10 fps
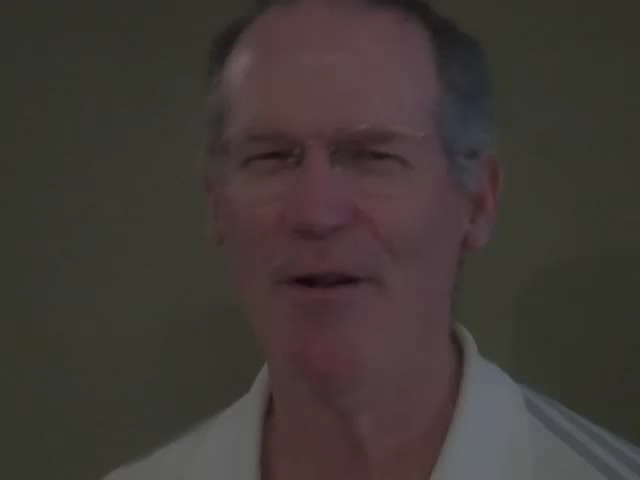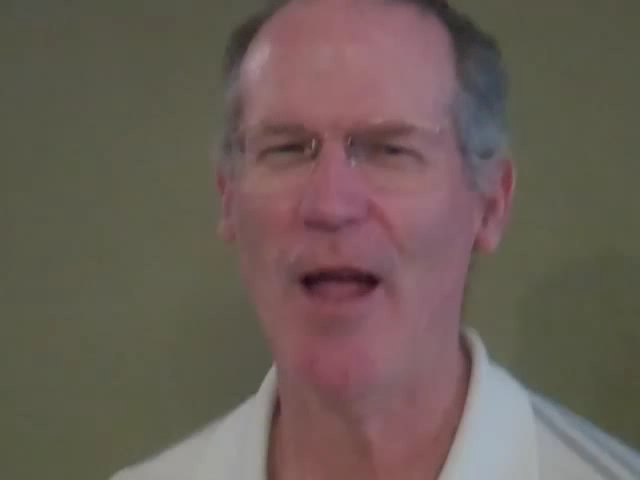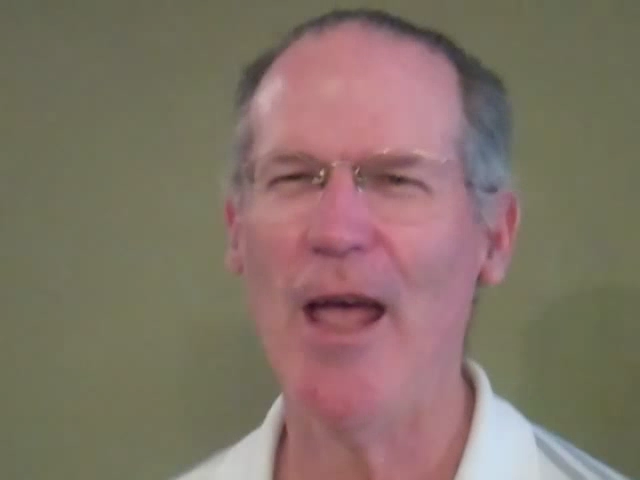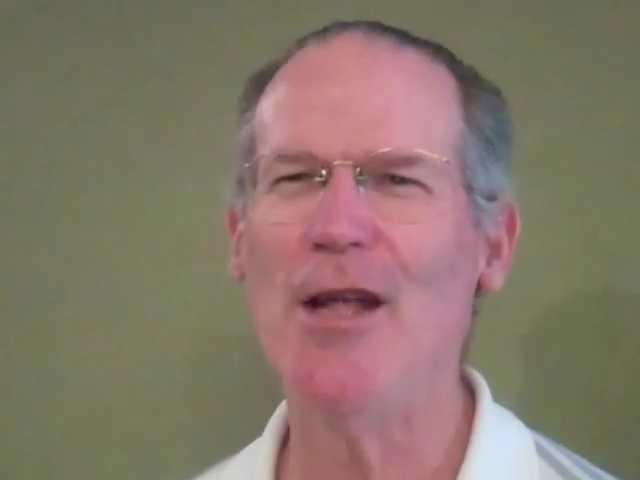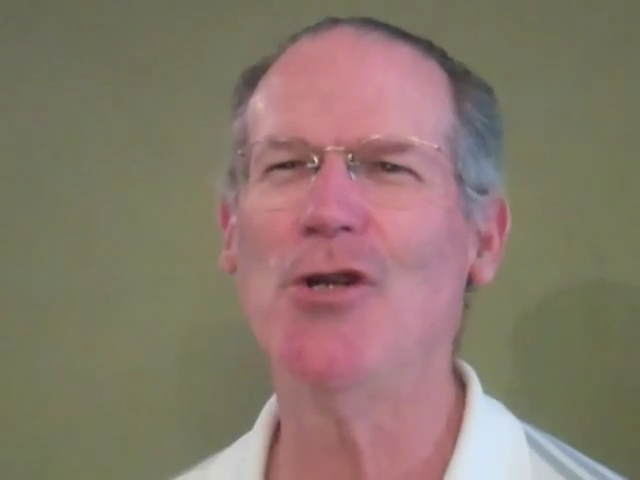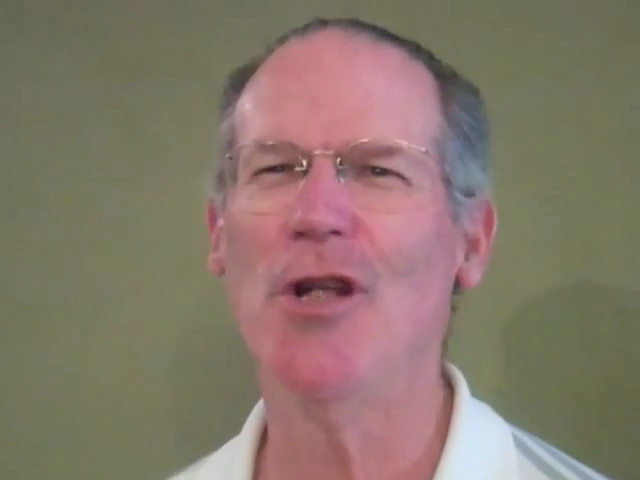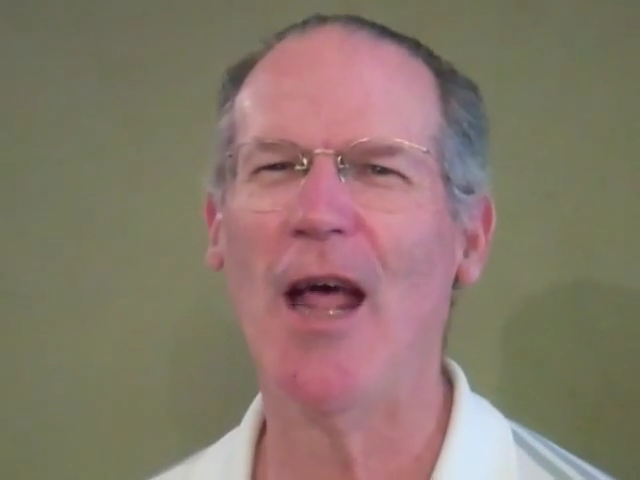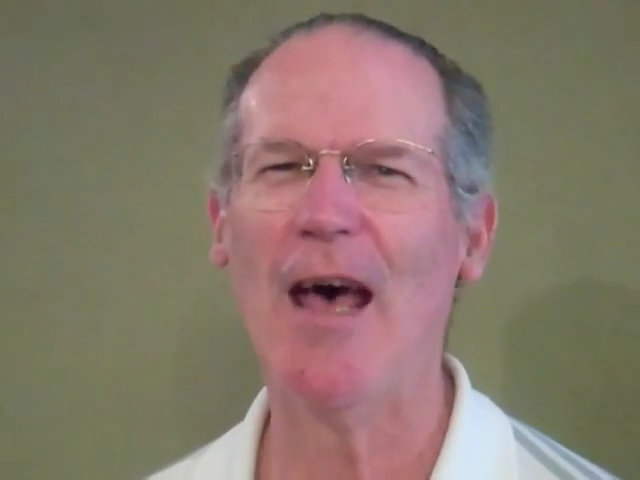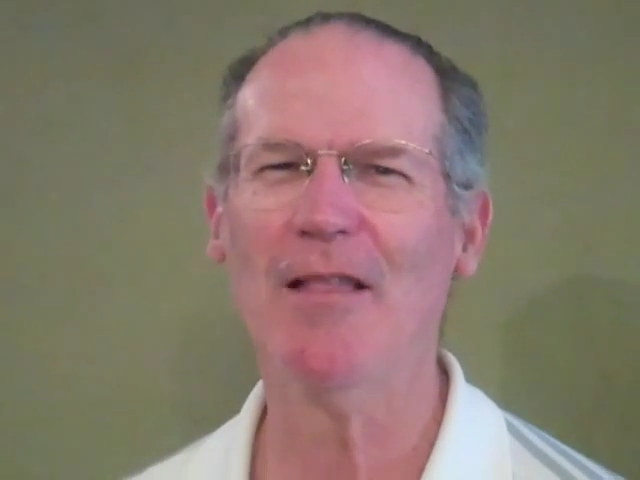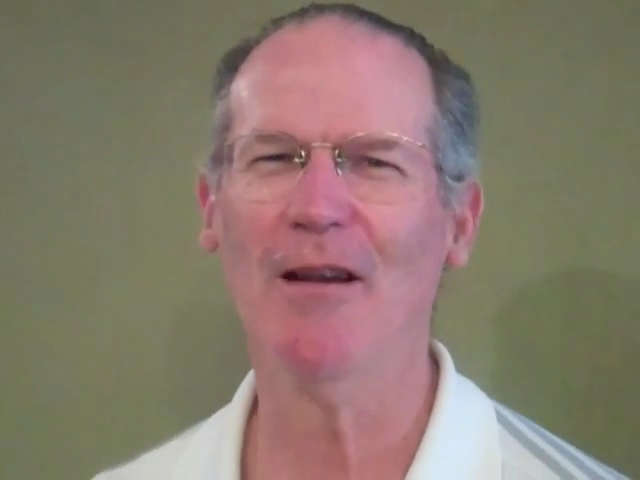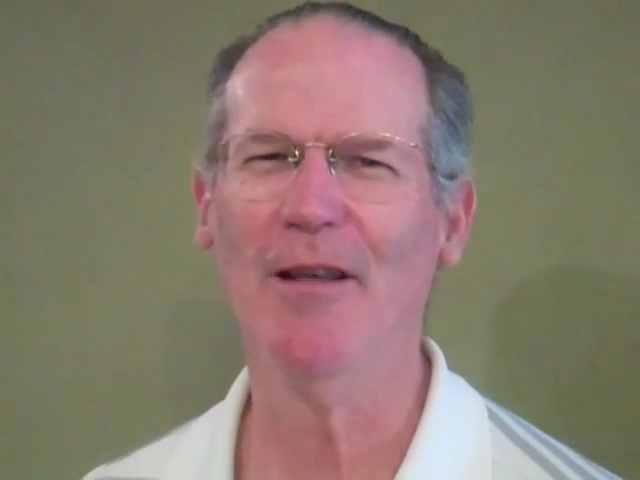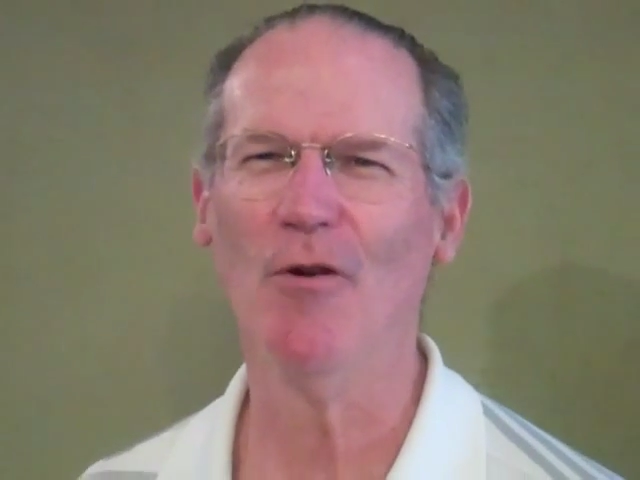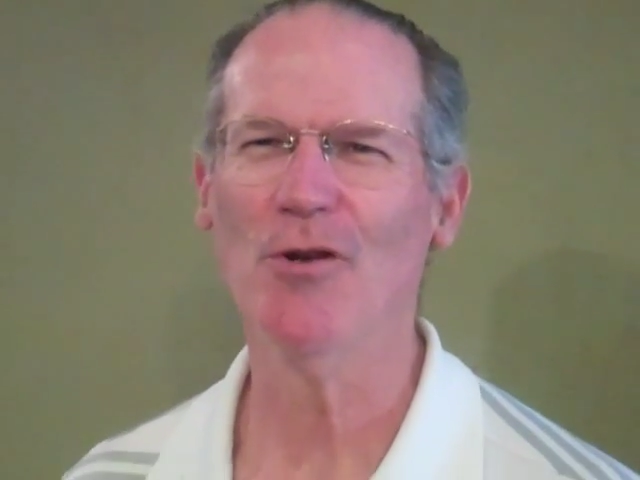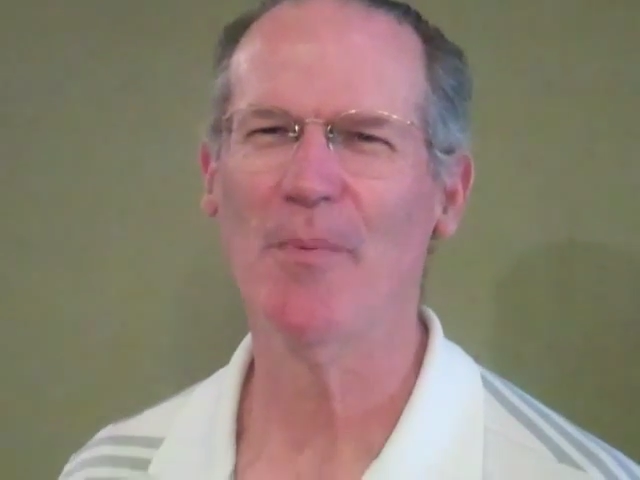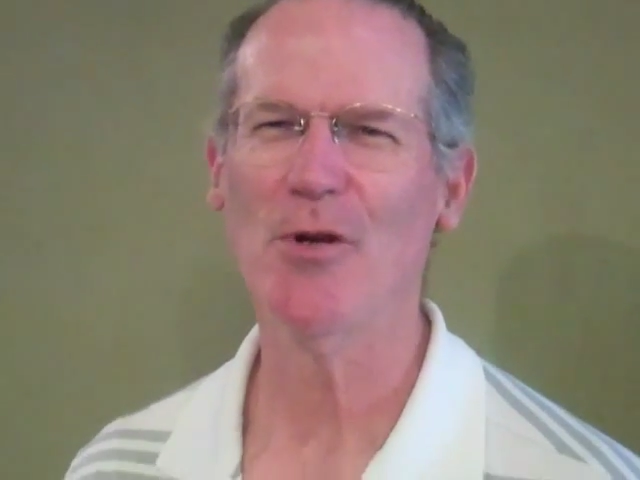aging athlete,
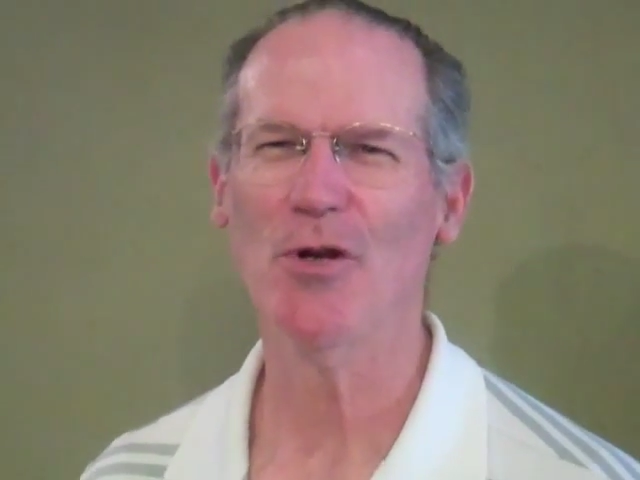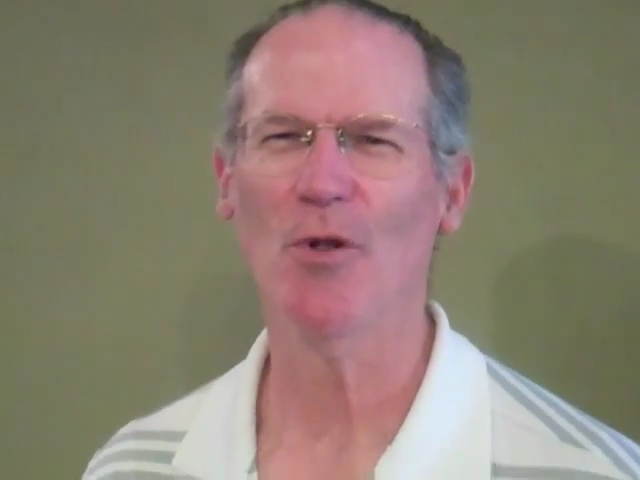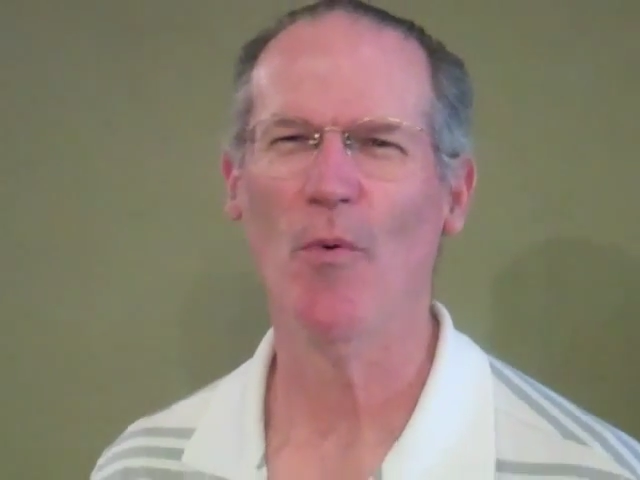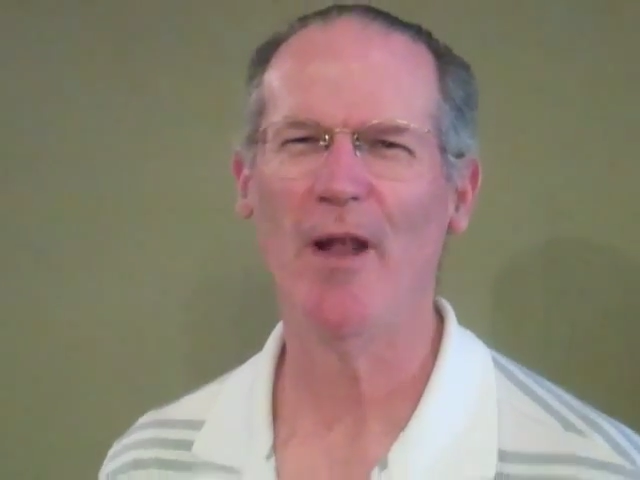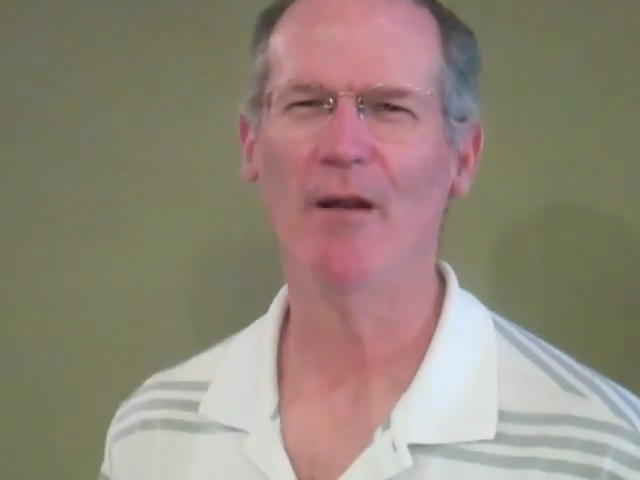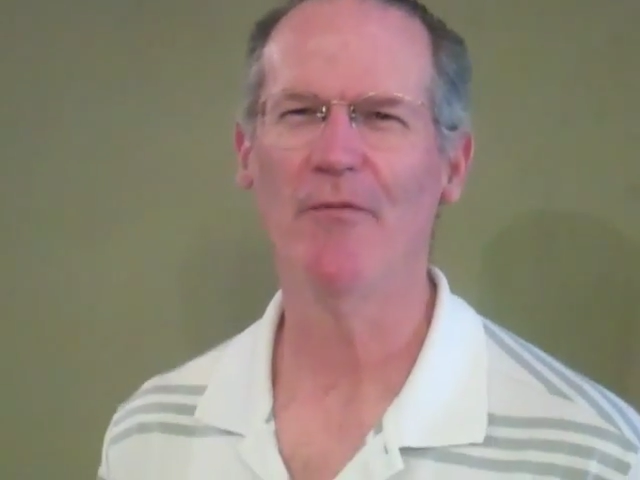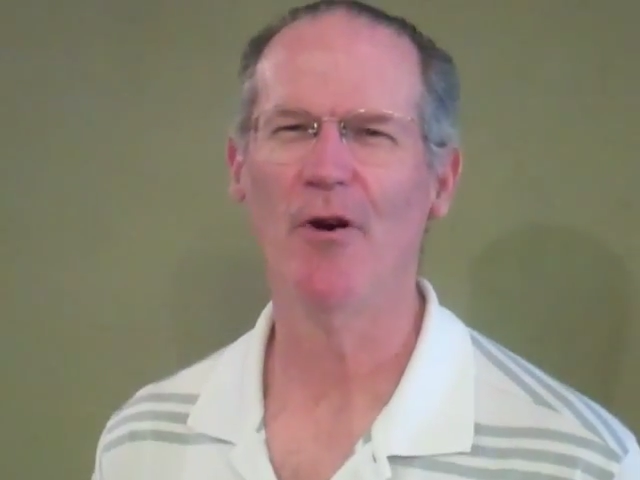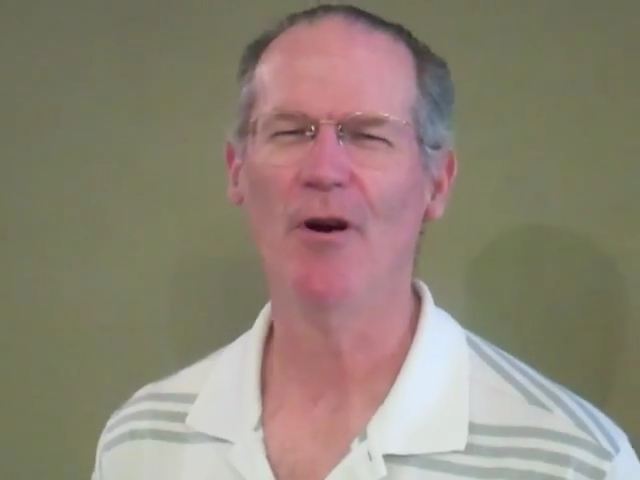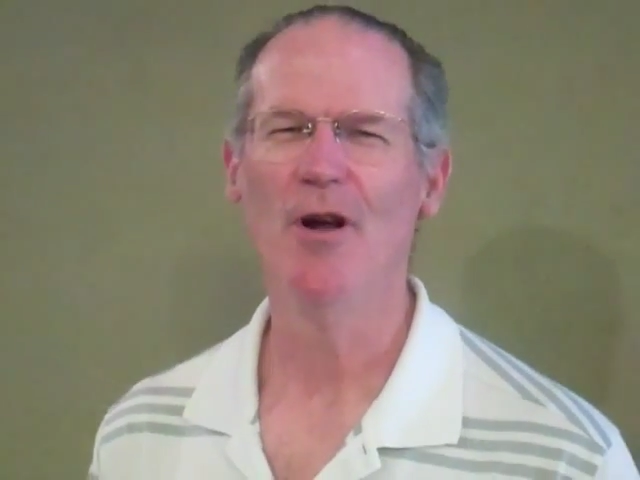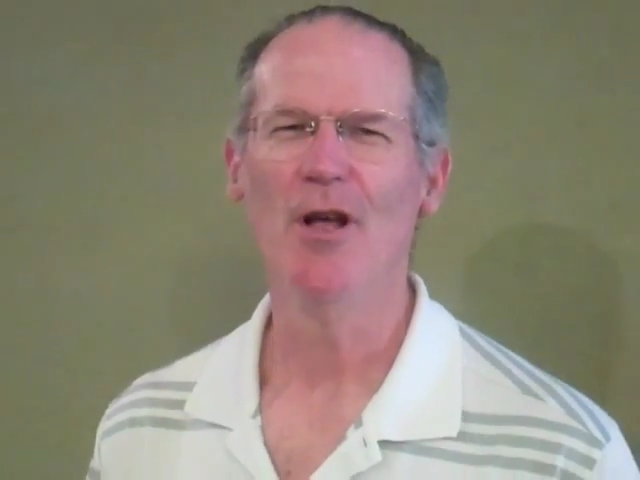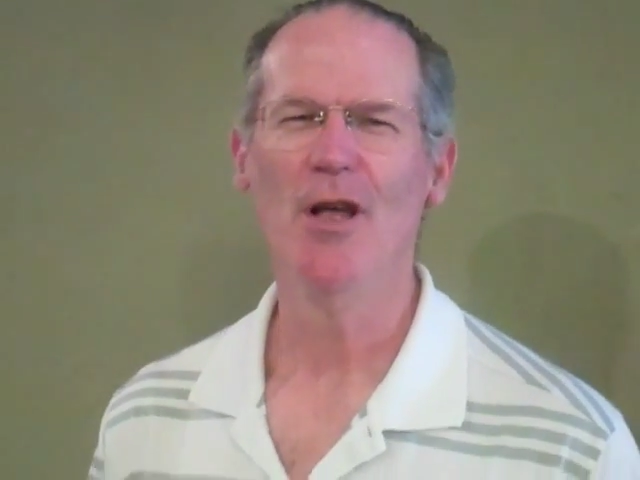or especially the weightlifter,